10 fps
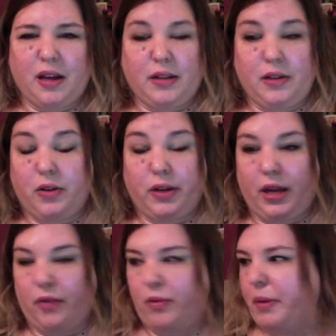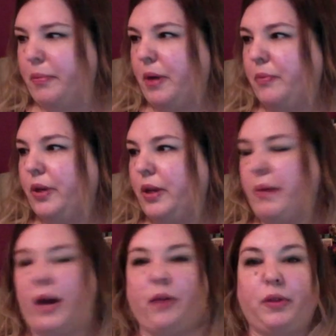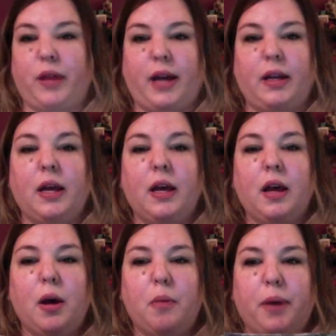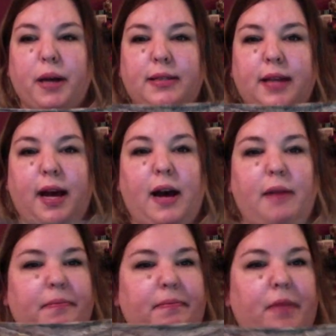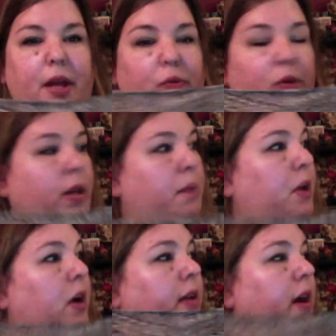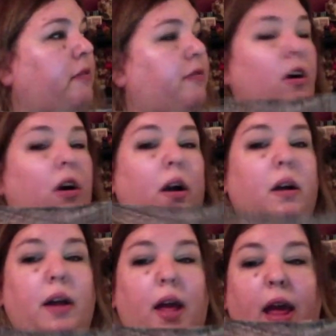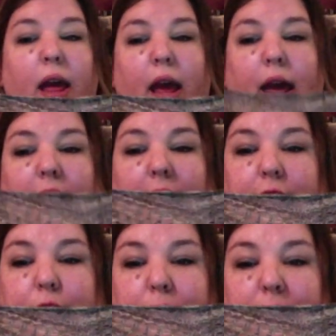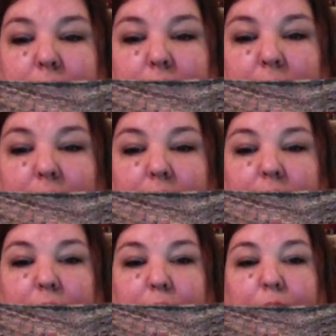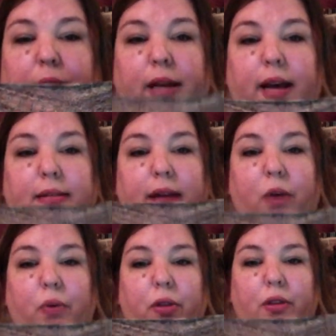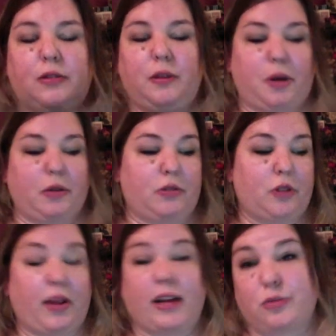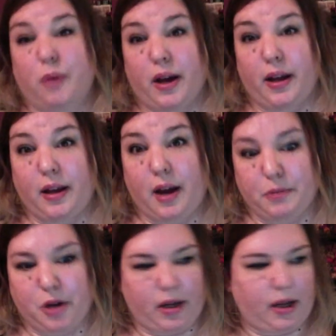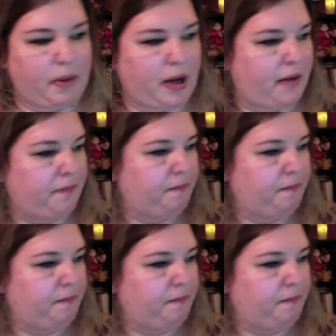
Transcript: I can't remember. I'm really bad with that. But it really blocked out far, and it has beads in it. But yes, I wear this the most, so that's why I'm talking about it.